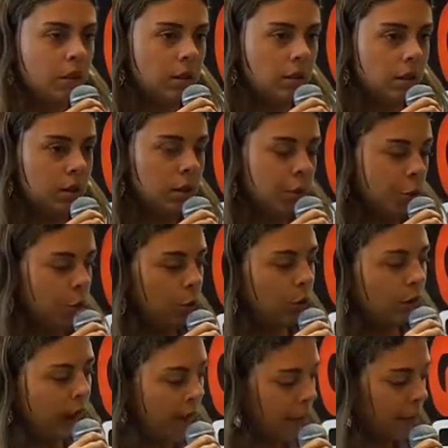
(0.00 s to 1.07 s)
because these
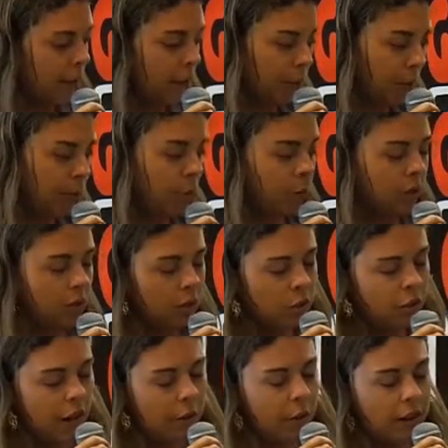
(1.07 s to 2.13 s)
children have some difficulty in
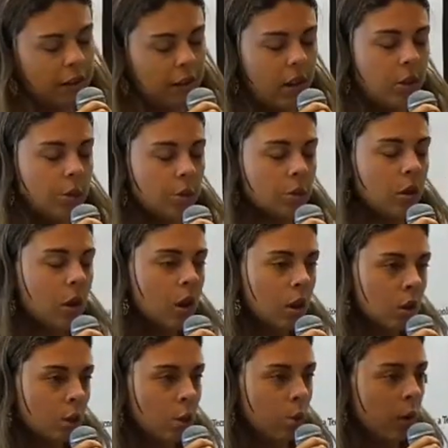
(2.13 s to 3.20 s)
sharing attention,
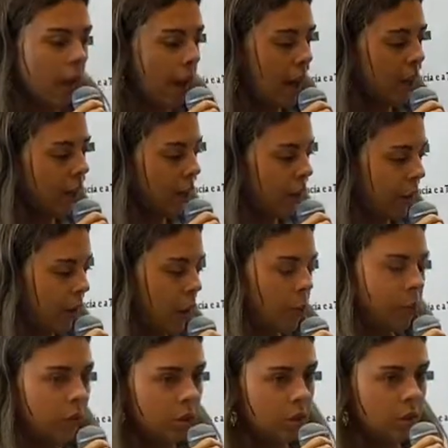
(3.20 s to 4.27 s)
so we had a
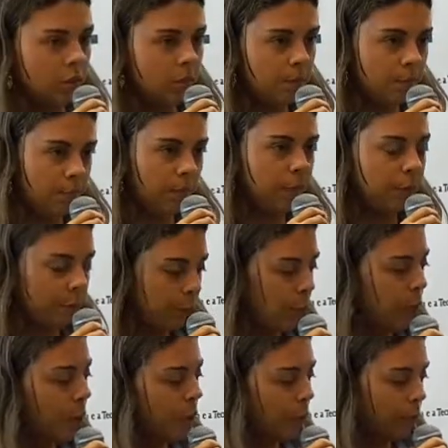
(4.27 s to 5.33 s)
therapist
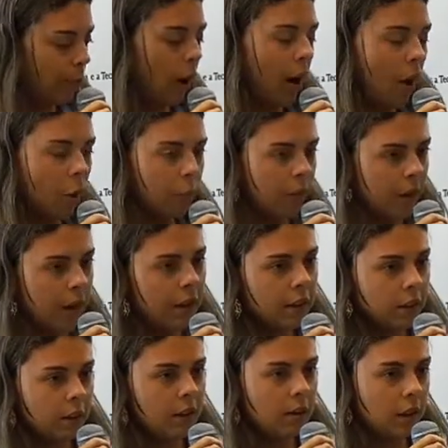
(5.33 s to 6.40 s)
for help
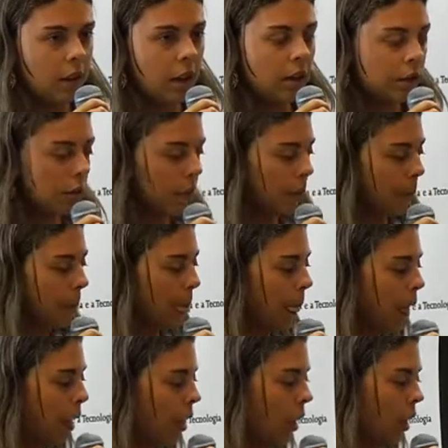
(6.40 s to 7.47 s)
there in this case.
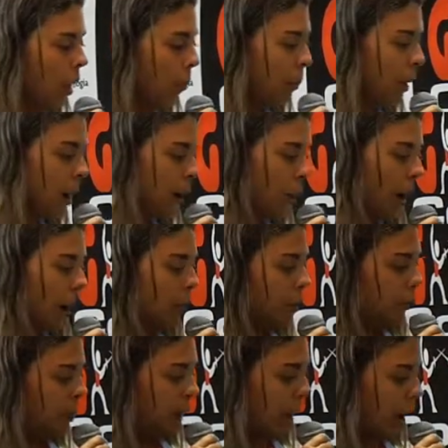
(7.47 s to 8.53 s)
B acquired
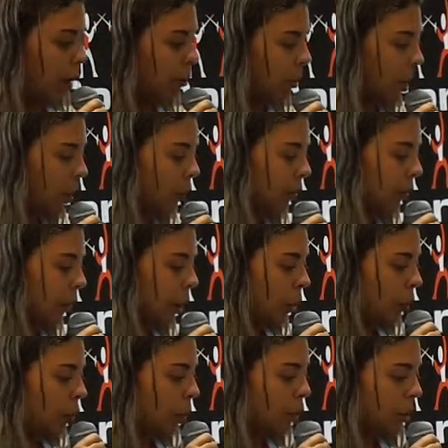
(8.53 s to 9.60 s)
with vocabulary.
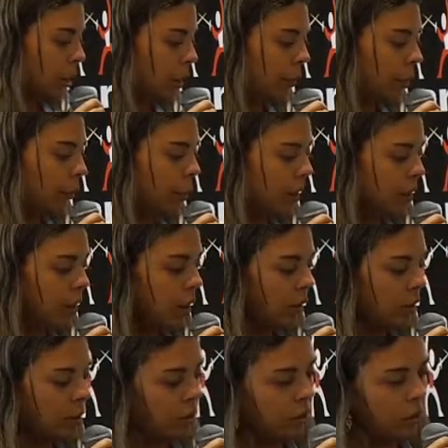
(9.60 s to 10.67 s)
We observed a great
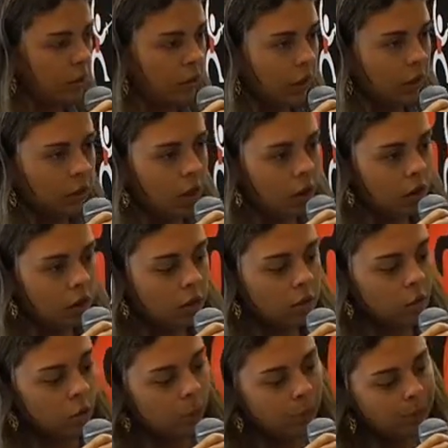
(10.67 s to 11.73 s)
interest in the technology,
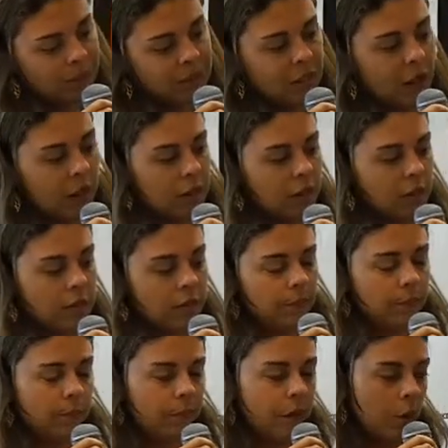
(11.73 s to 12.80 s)
so besides
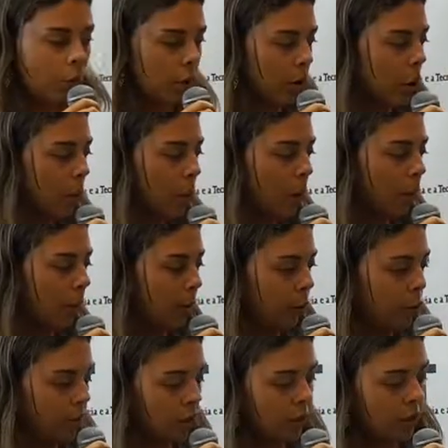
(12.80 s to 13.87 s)
there were no problem
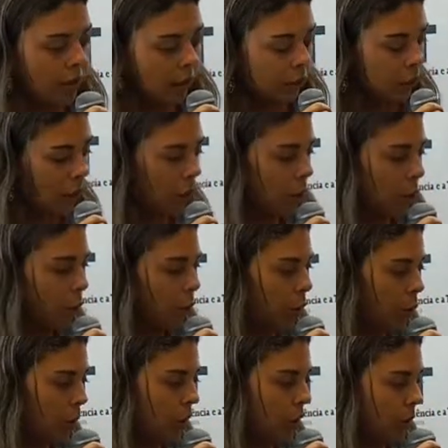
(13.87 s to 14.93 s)
using this technology, we
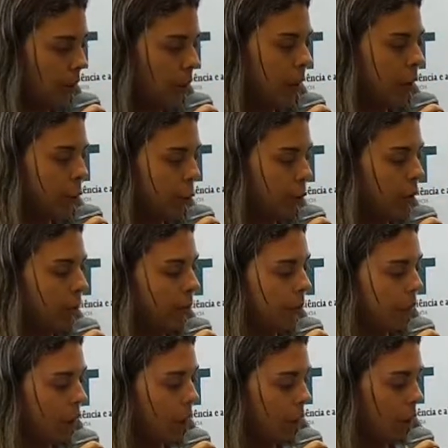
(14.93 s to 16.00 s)
could see that the
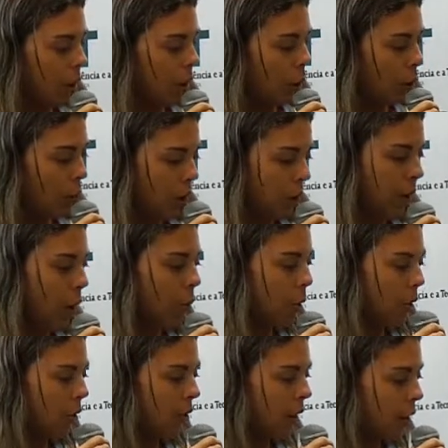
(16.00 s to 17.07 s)
children was very
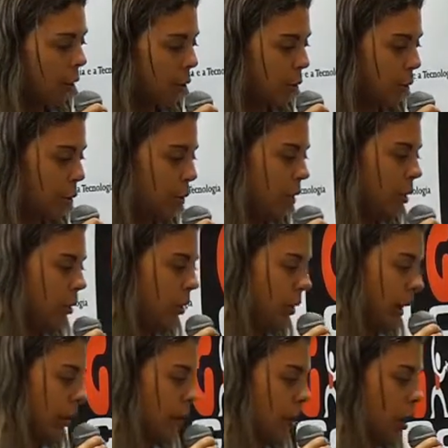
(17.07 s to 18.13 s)
motivated to use the
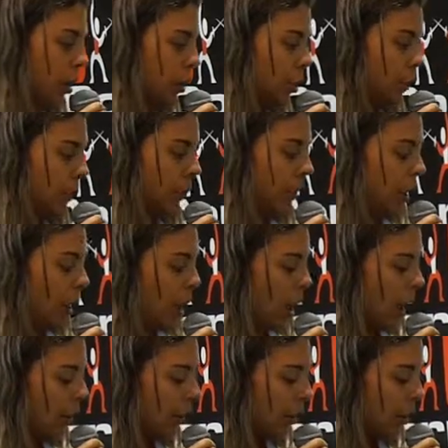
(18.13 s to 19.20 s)
technology.
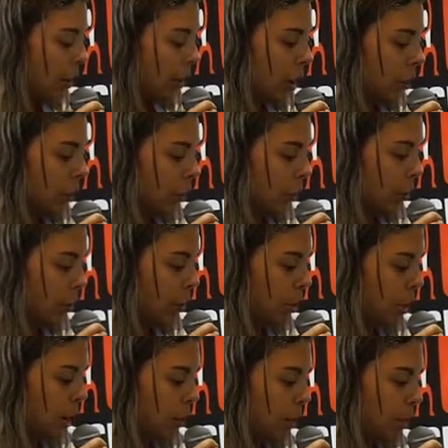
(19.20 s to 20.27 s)
And the younger children
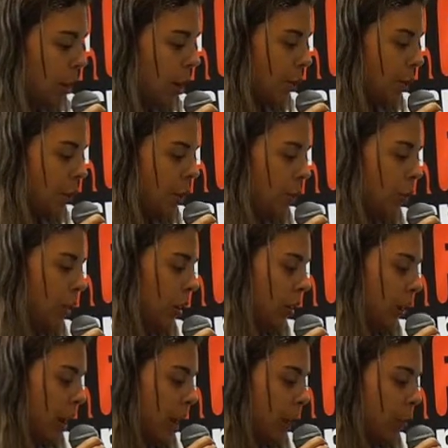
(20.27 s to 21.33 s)
present impatient in
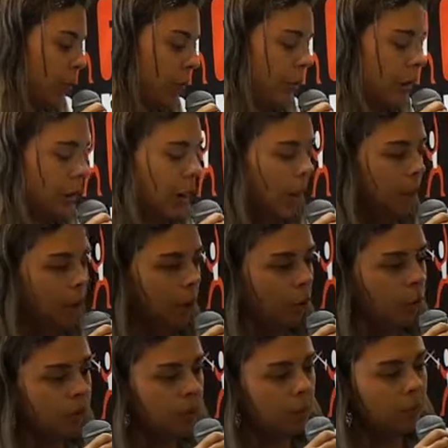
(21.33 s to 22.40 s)
interacting with the game.
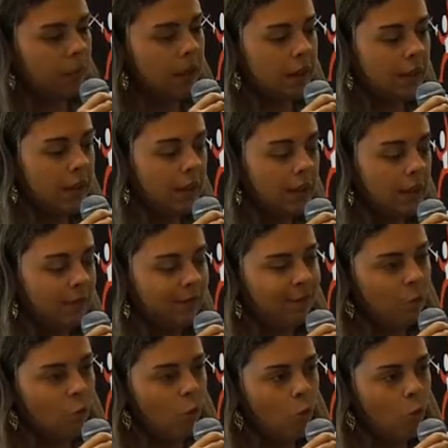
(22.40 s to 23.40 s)
We see that they seem